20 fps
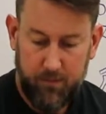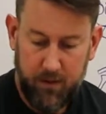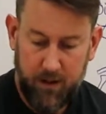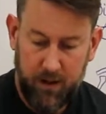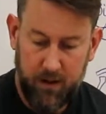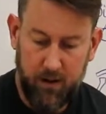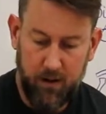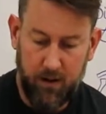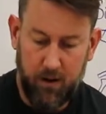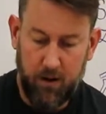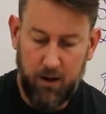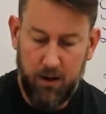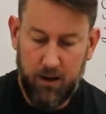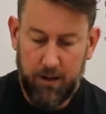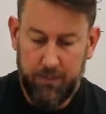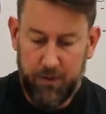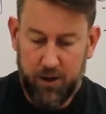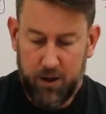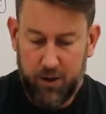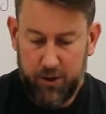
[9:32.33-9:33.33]
And all
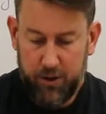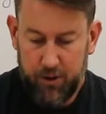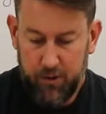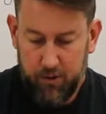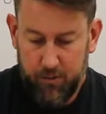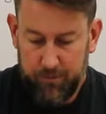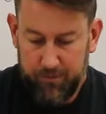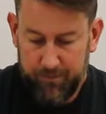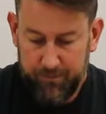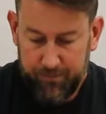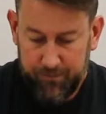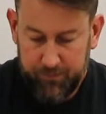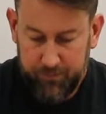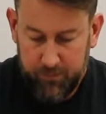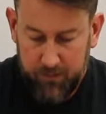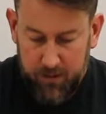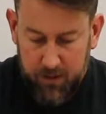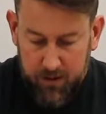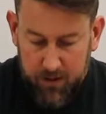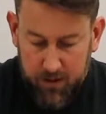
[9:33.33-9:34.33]
I'm going to do
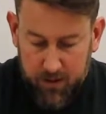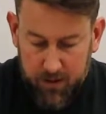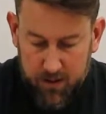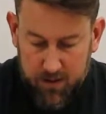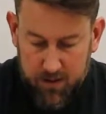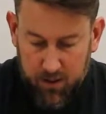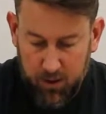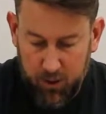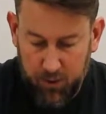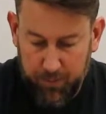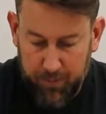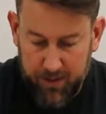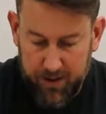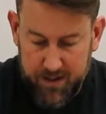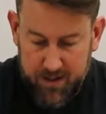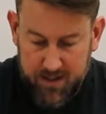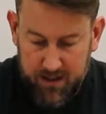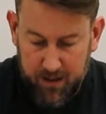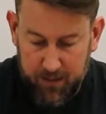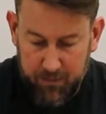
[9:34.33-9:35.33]
is open
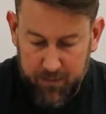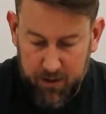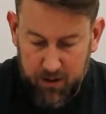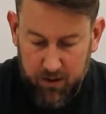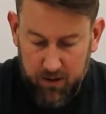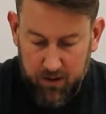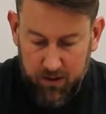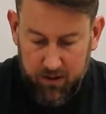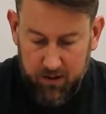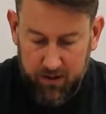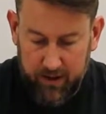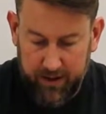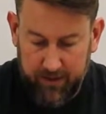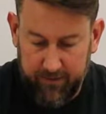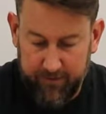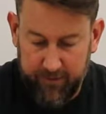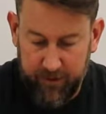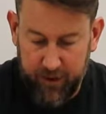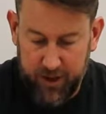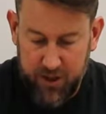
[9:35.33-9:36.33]
this up like a
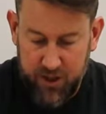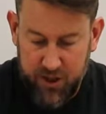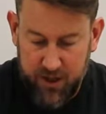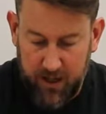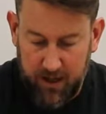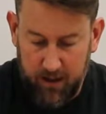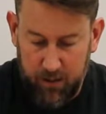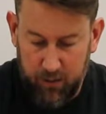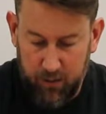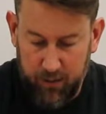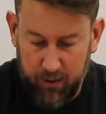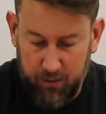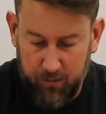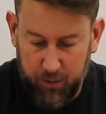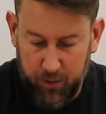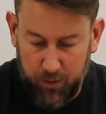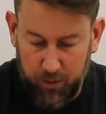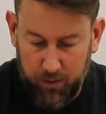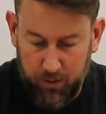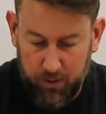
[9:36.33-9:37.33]
very shallow little
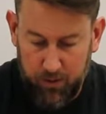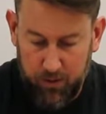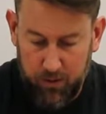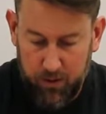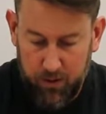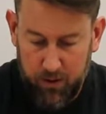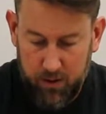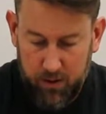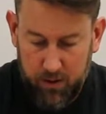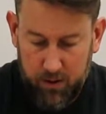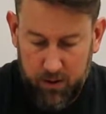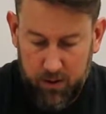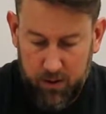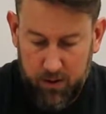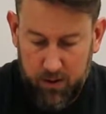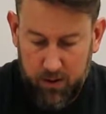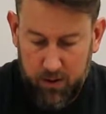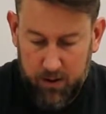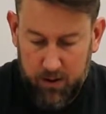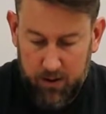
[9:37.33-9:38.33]
bowl,
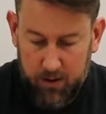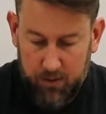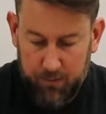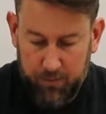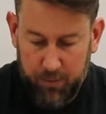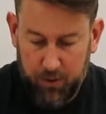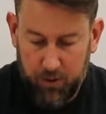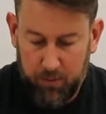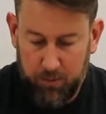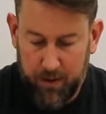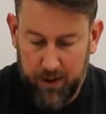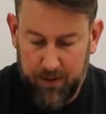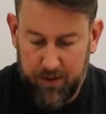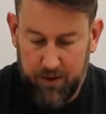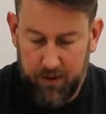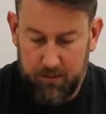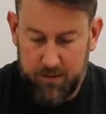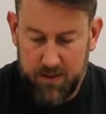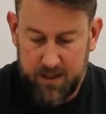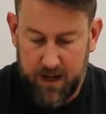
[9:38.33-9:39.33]
pull my
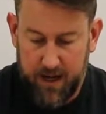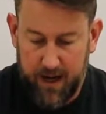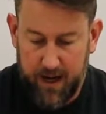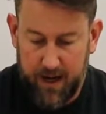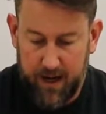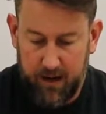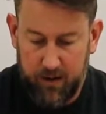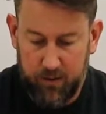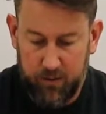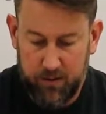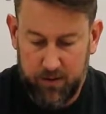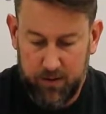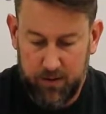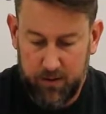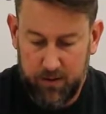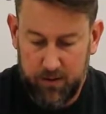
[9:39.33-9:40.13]
thumbs out,